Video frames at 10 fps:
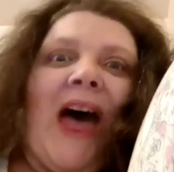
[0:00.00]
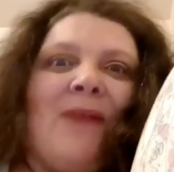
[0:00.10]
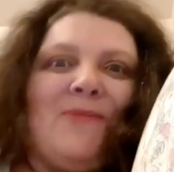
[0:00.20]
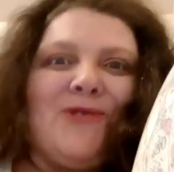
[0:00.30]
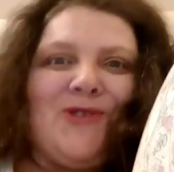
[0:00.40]
I
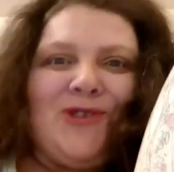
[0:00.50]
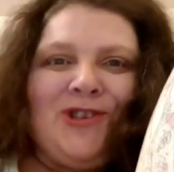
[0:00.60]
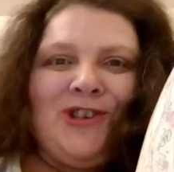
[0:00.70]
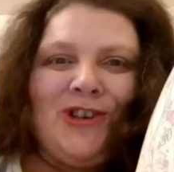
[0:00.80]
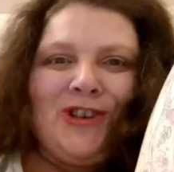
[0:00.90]
was
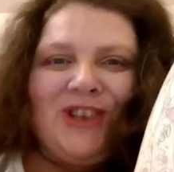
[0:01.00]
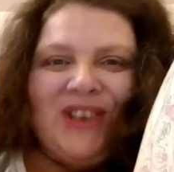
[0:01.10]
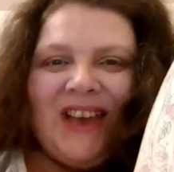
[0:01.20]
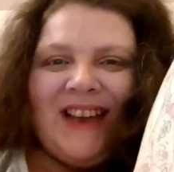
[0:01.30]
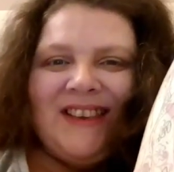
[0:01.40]

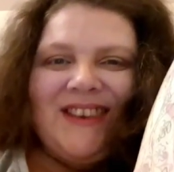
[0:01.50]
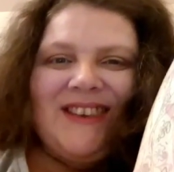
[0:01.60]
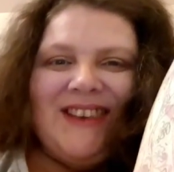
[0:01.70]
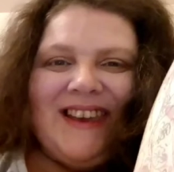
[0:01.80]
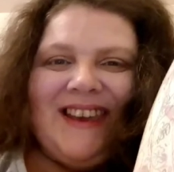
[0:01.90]
just like to
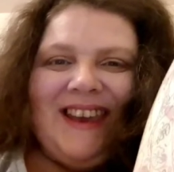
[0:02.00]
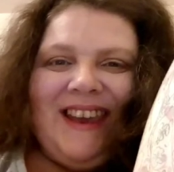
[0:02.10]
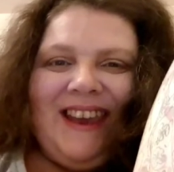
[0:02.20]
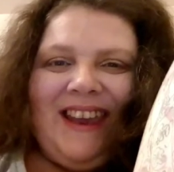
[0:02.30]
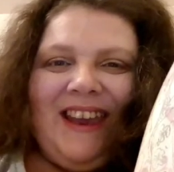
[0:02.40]

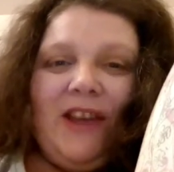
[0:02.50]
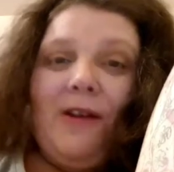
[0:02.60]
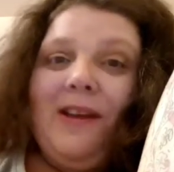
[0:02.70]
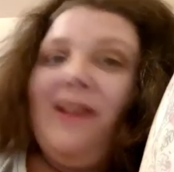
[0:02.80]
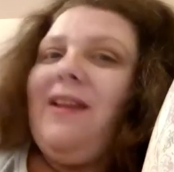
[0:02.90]
say,
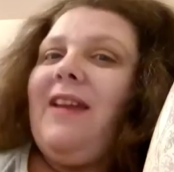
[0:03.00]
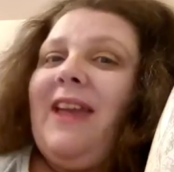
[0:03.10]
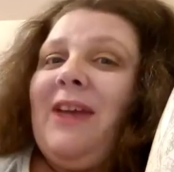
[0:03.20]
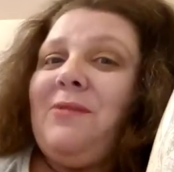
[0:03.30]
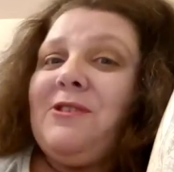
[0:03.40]

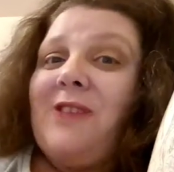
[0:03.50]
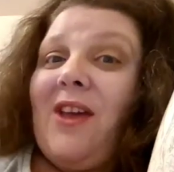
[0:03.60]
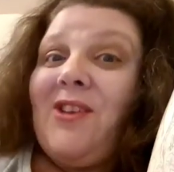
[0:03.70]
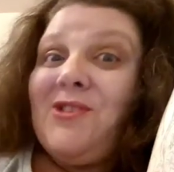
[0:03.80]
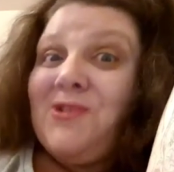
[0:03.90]
it was
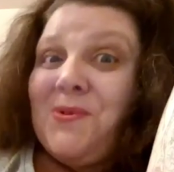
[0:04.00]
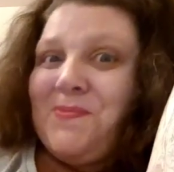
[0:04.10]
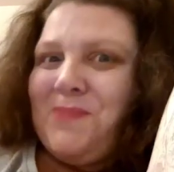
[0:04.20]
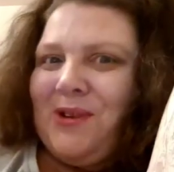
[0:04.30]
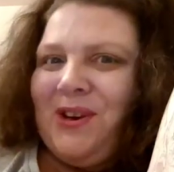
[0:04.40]

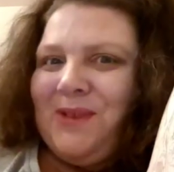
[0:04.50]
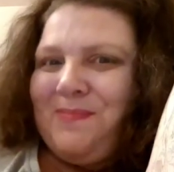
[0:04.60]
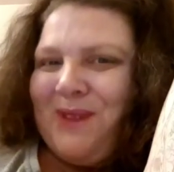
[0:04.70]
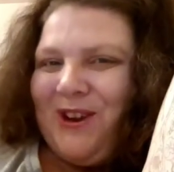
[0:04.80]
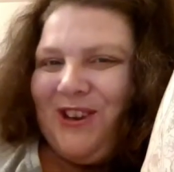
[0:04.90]
somebody's
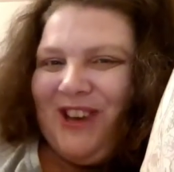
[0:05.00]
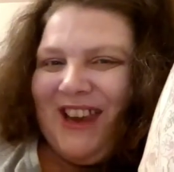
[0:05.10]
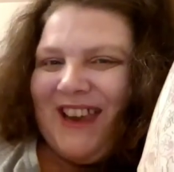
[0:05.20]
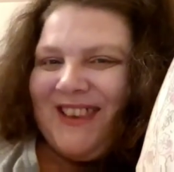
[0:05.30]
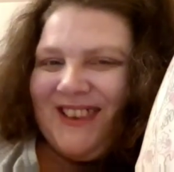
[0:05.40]
birthday
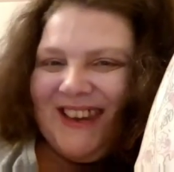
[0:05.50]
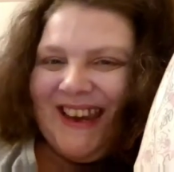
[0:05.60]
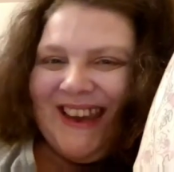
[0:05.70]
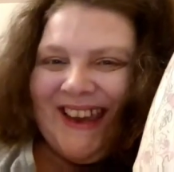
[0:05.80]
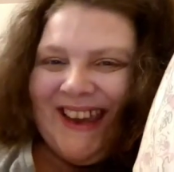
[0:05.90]

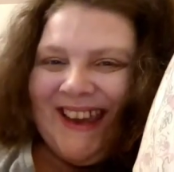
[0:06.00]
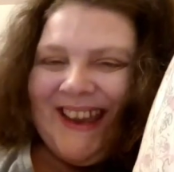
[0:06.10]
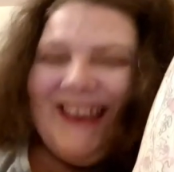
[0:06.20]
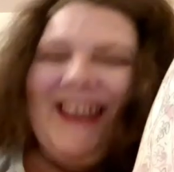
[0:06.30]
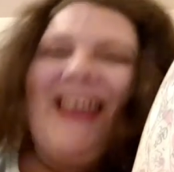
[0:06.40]
yesterday.